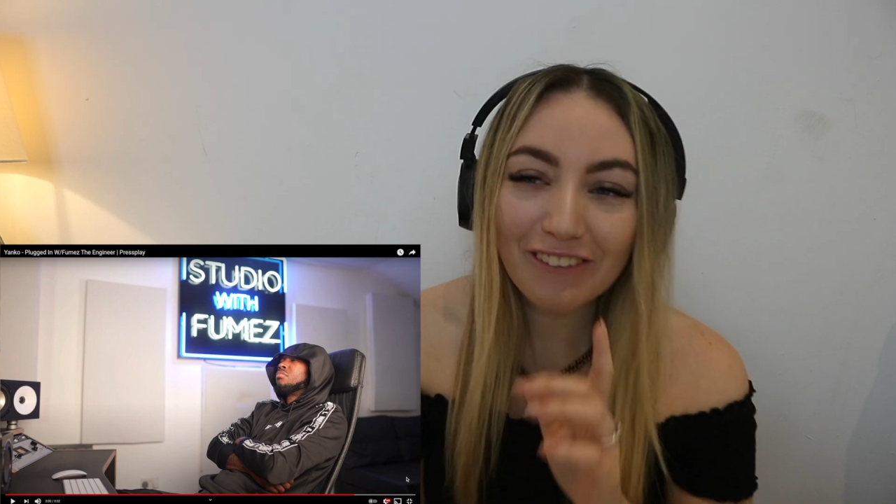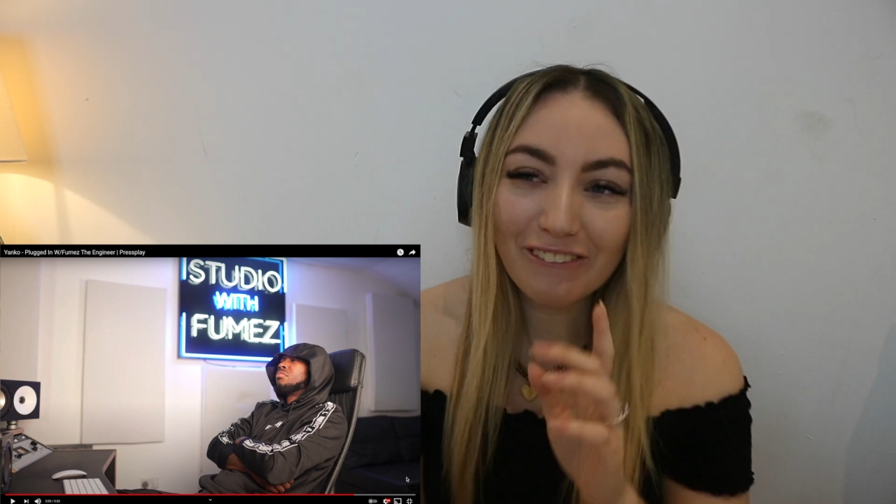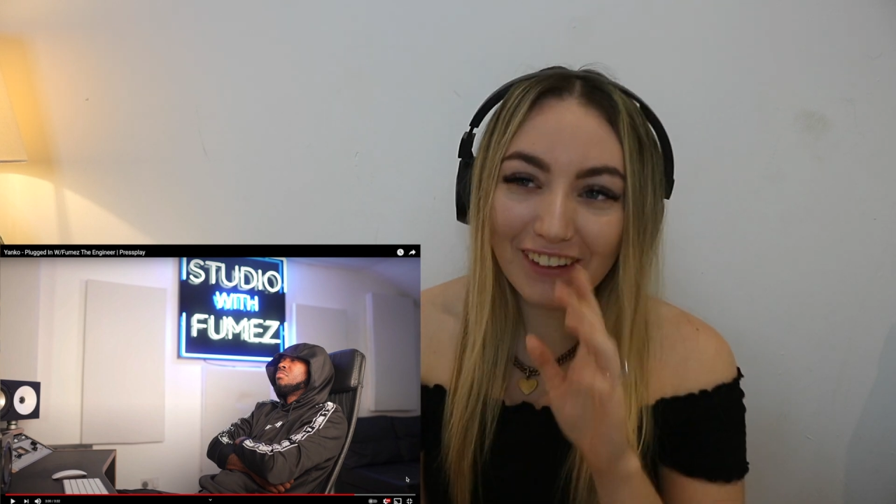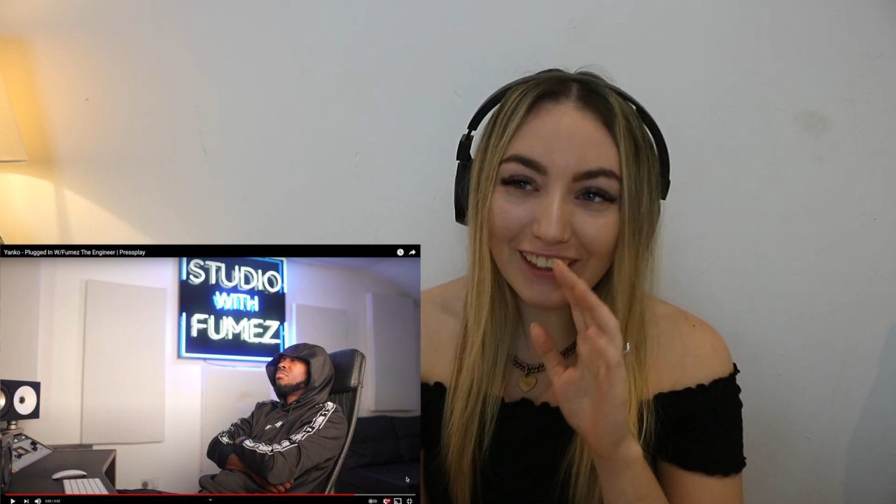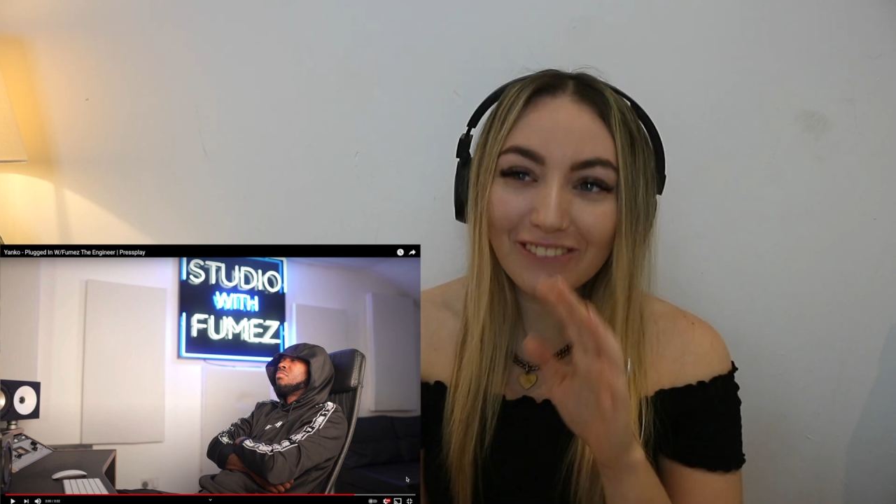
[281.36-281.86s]

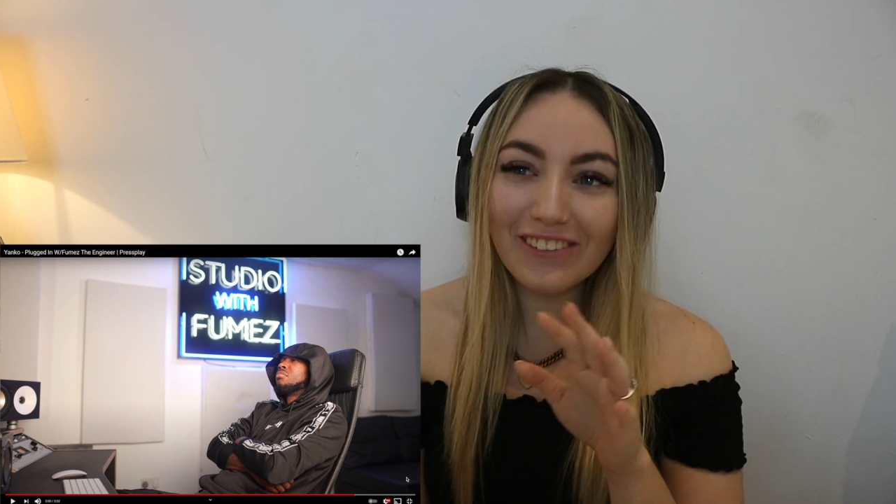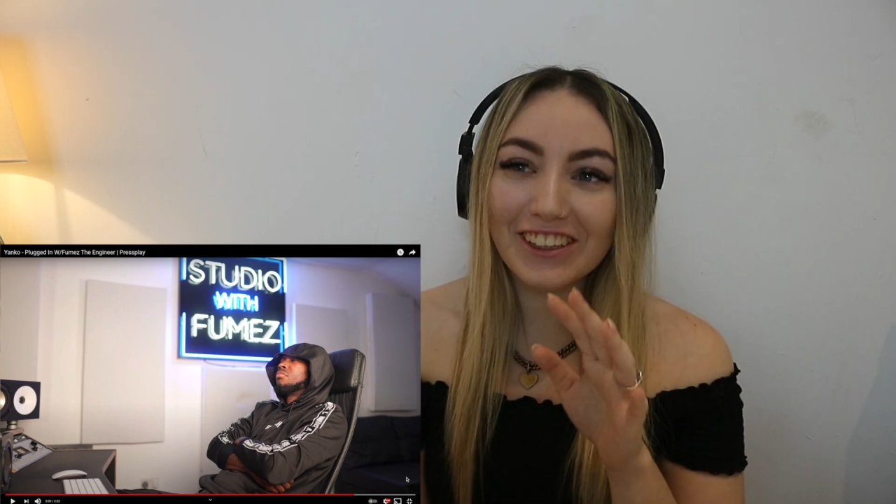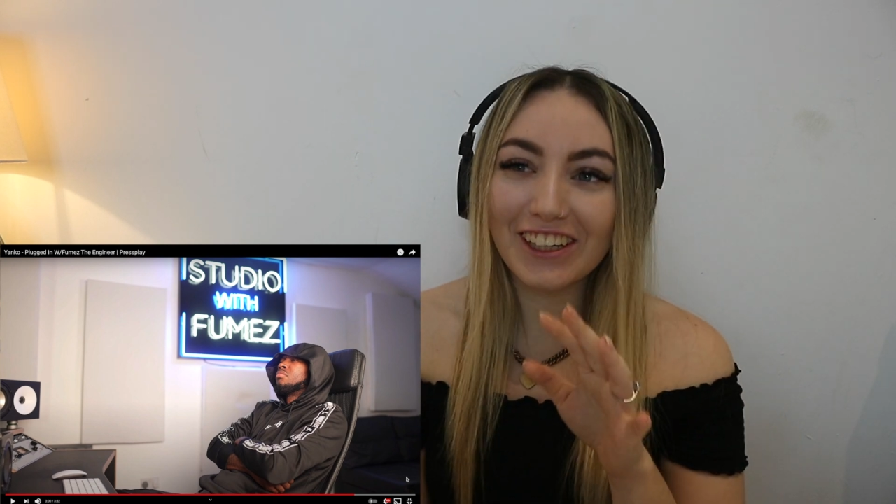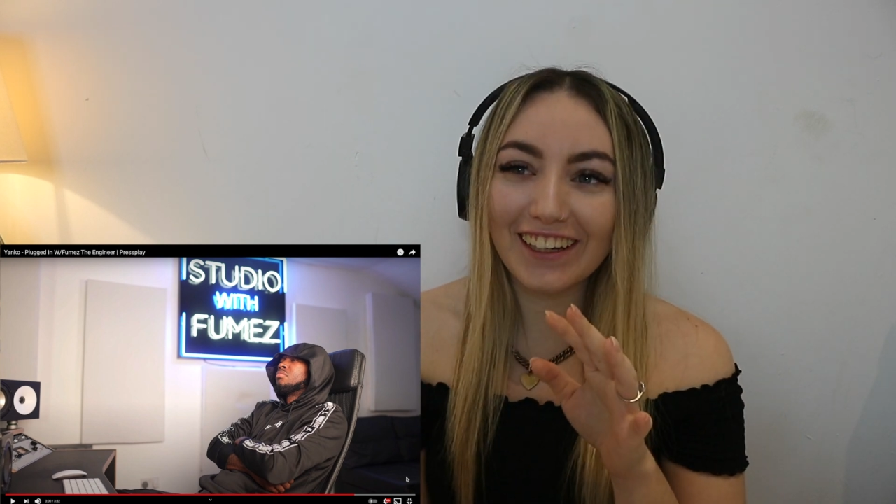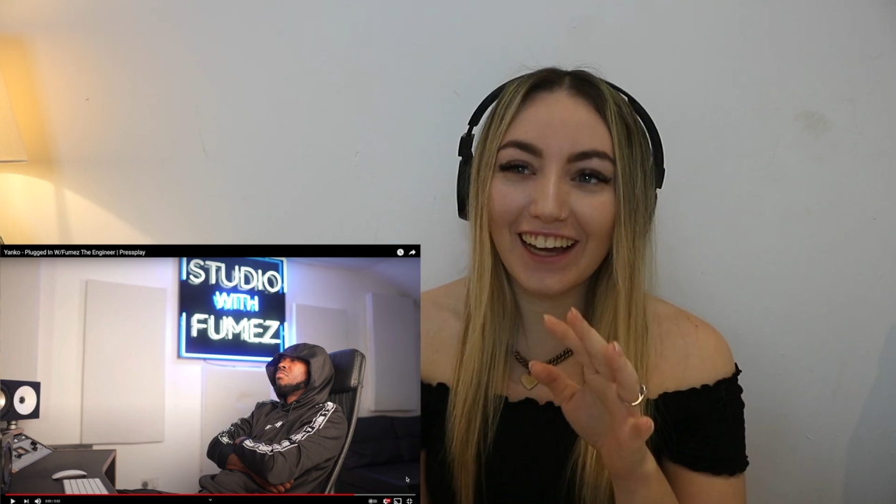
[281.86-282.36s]
When you
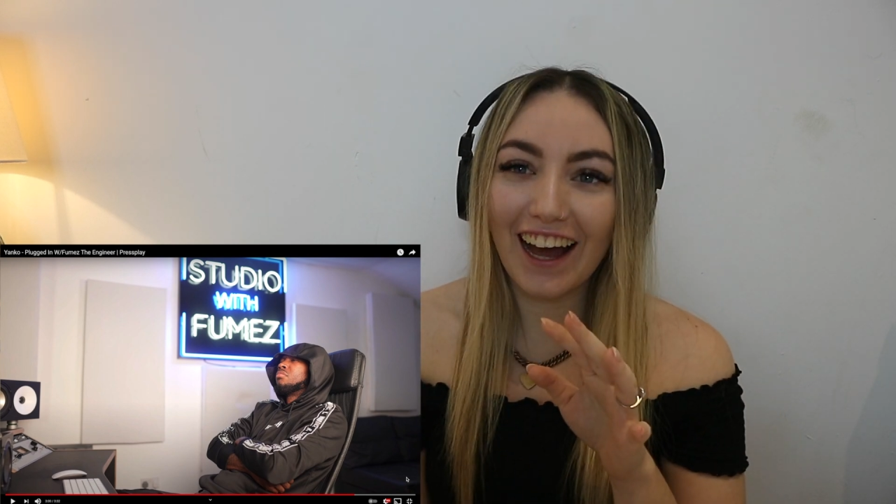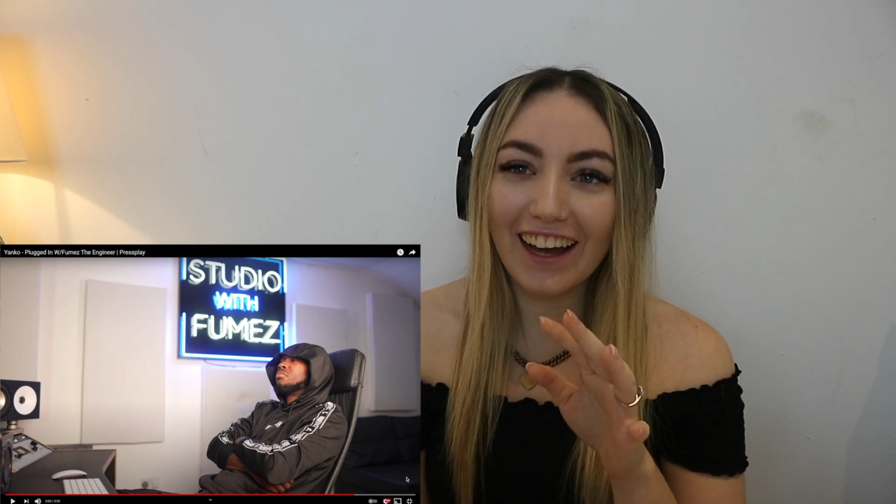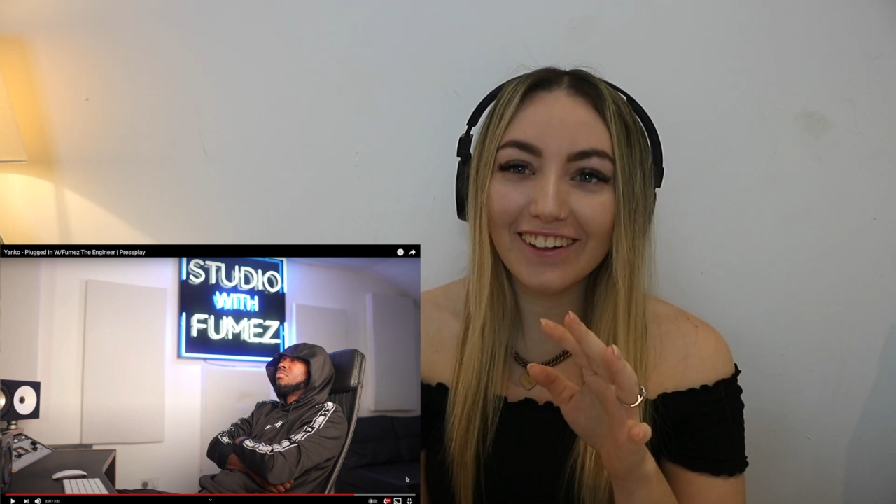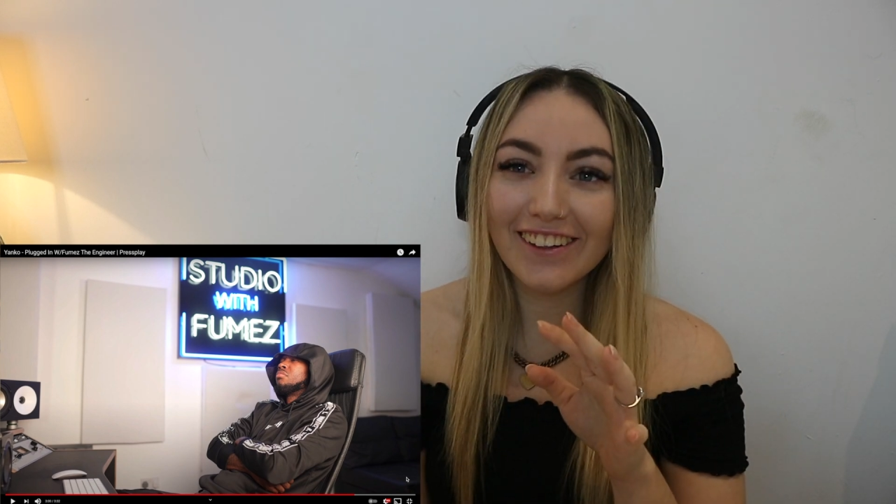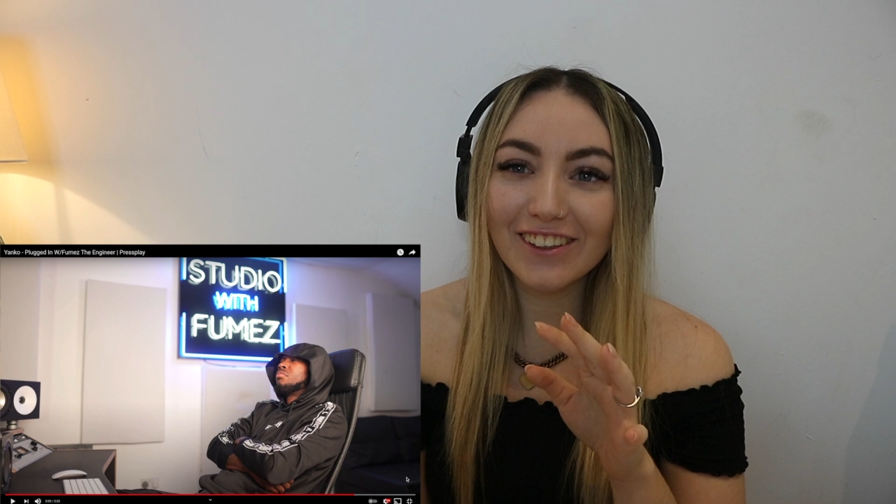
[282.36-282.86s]
watch it, yeah,
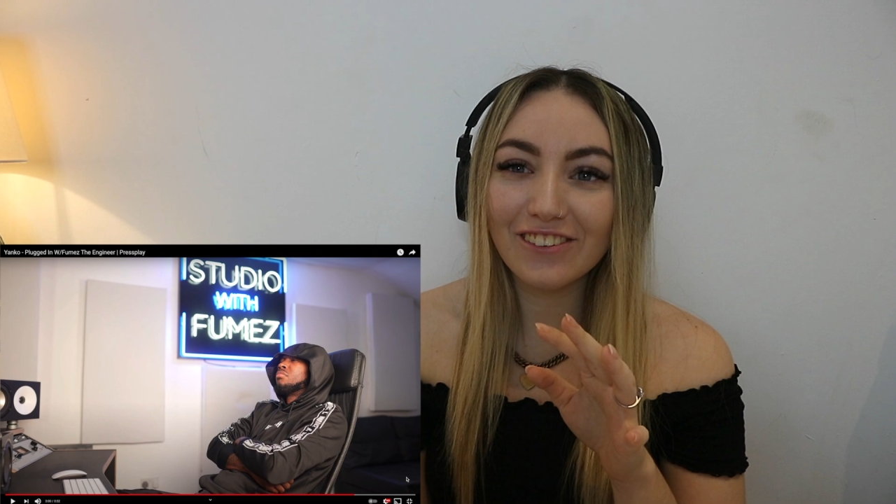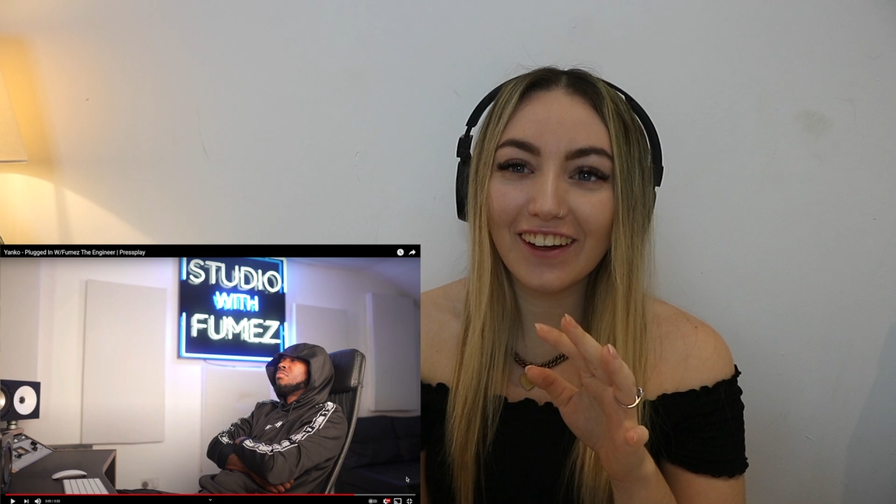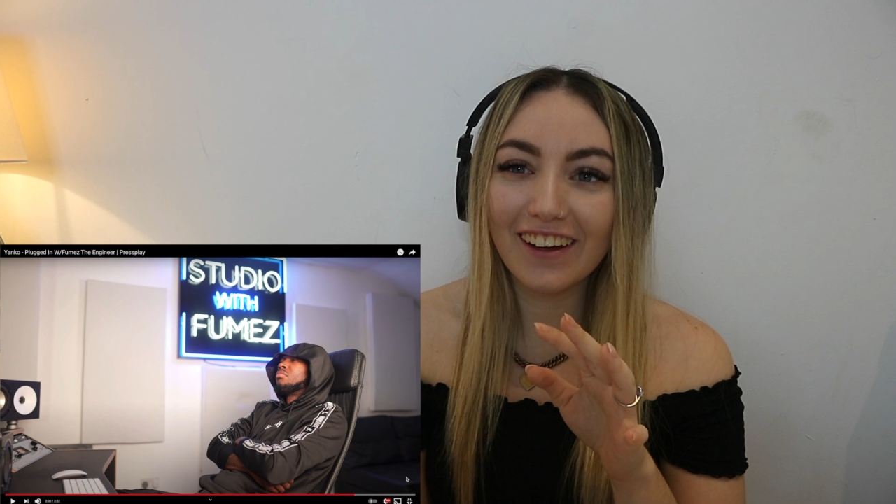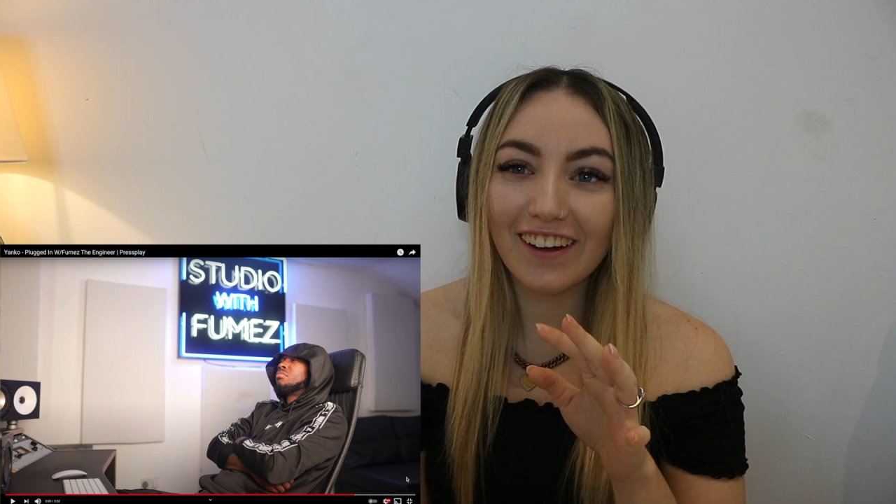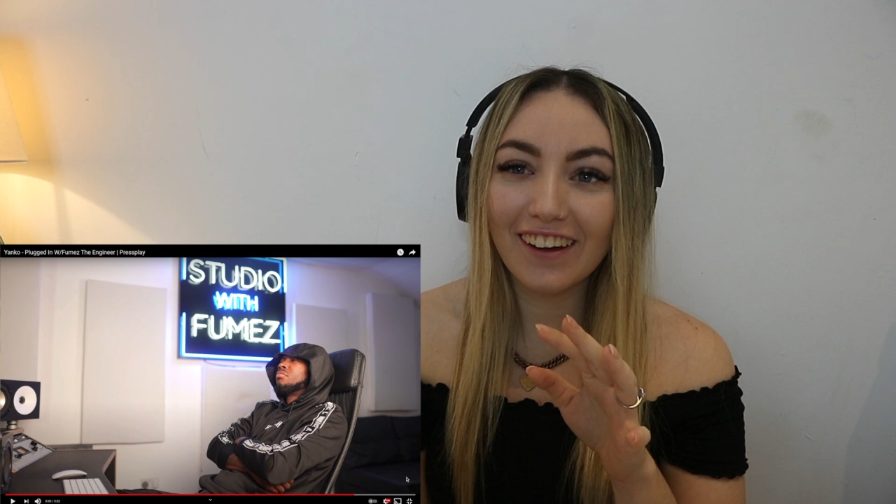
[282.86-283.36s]
you just
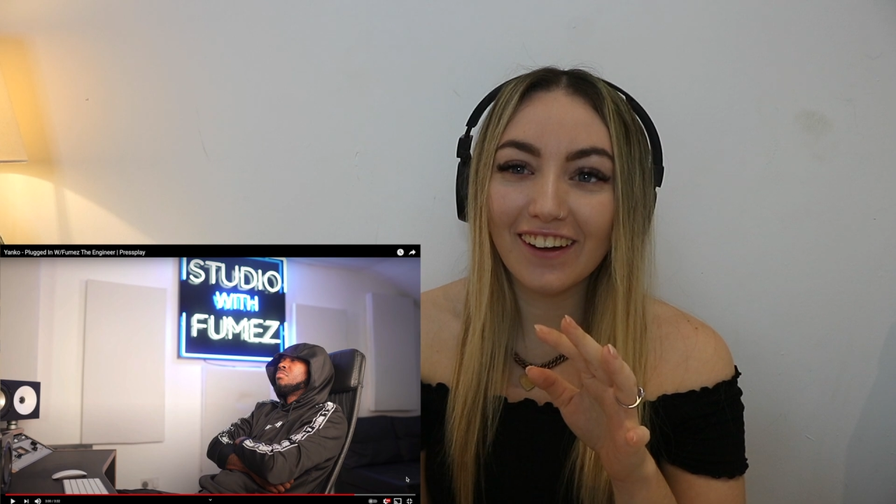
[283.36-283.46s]
think,